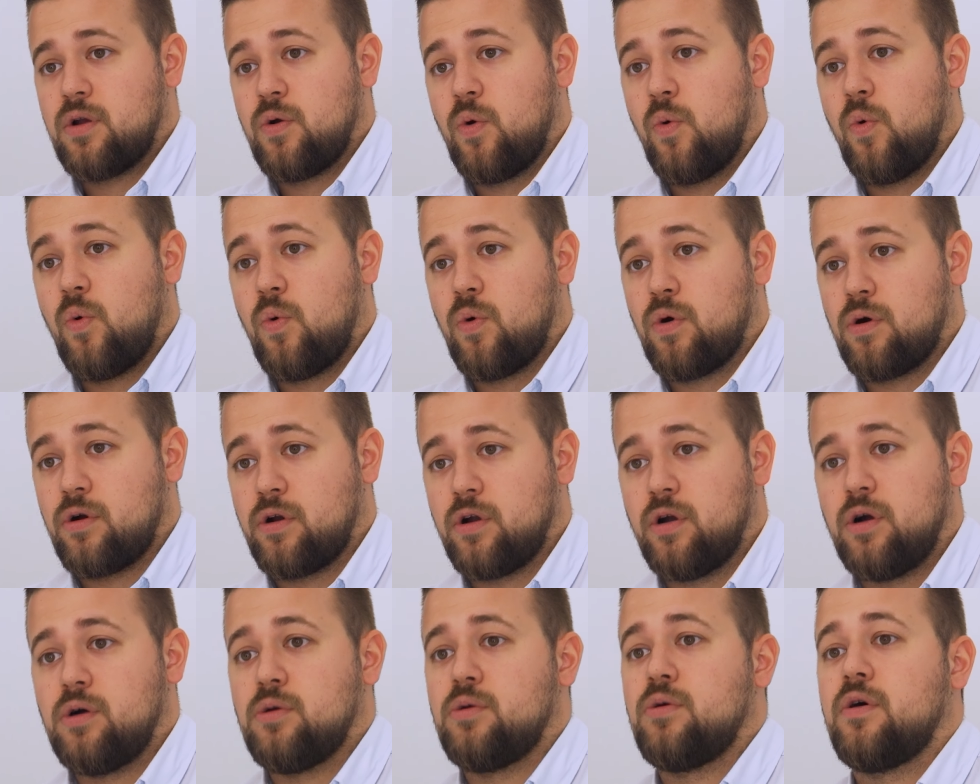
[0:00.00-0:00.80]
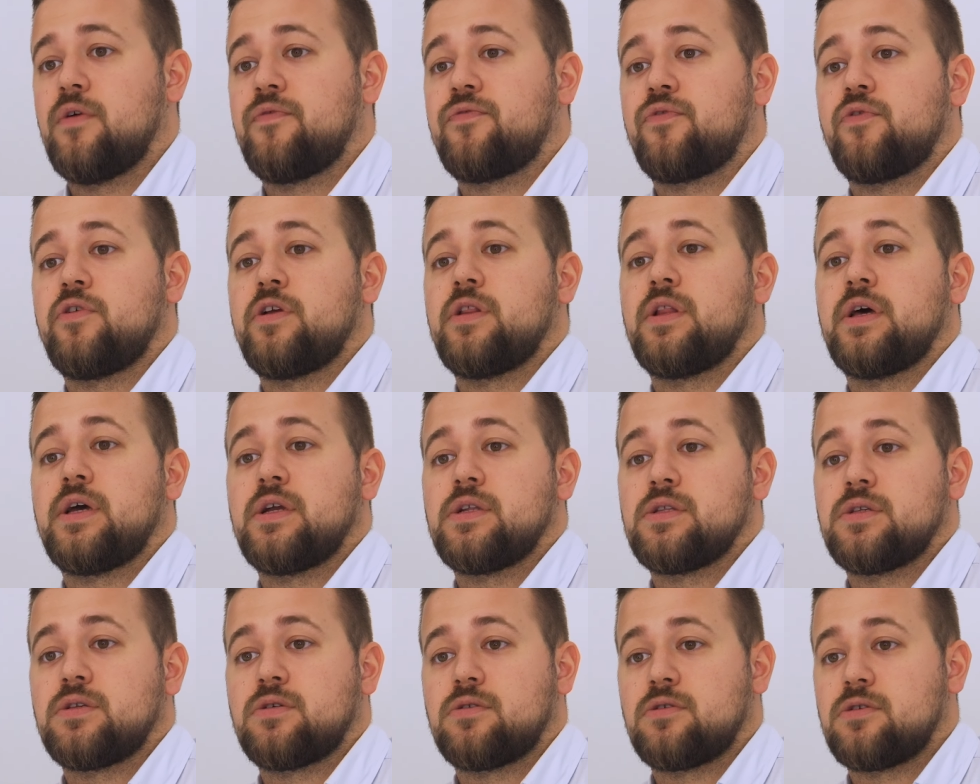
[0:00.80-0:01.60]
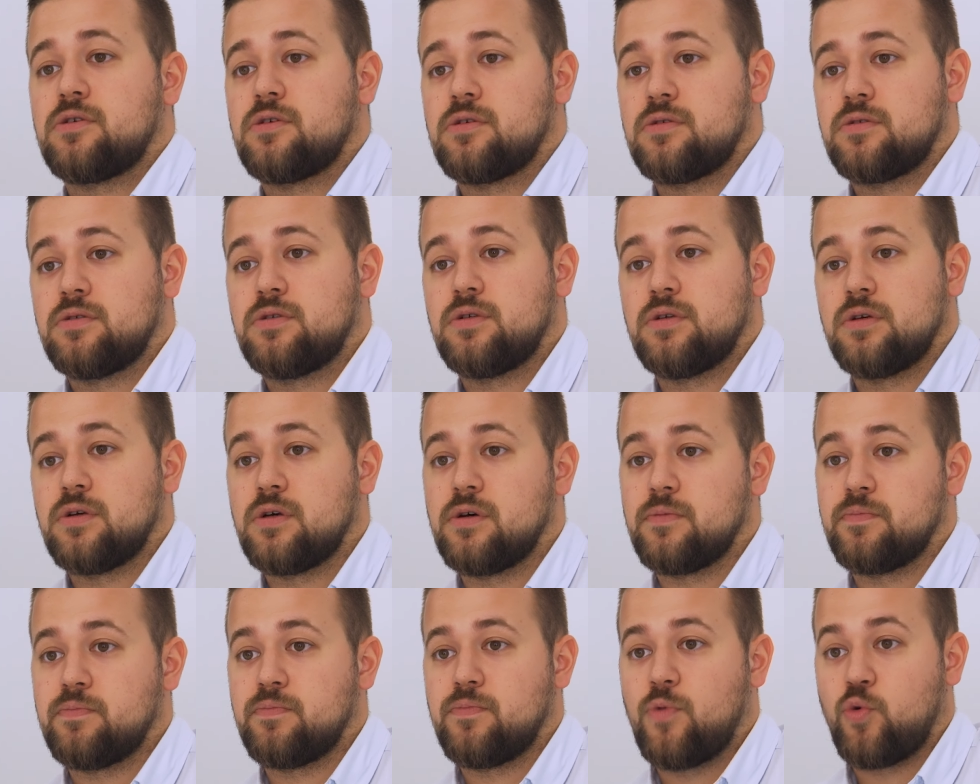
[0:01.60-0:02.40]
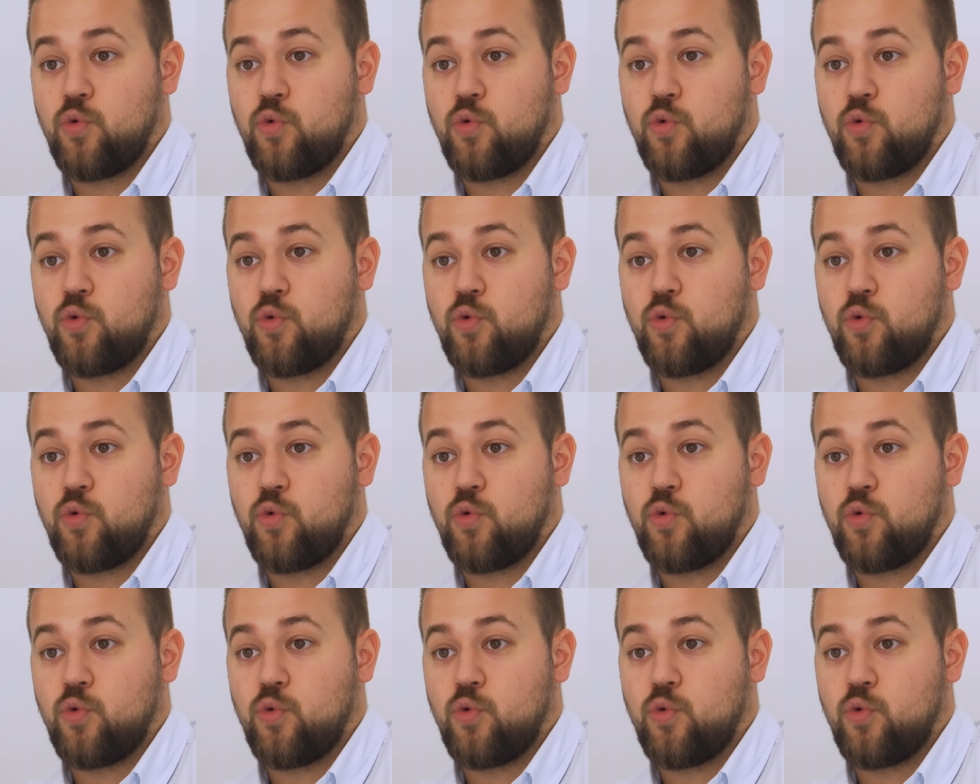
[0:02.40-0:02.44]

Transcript: or go to a freelancer to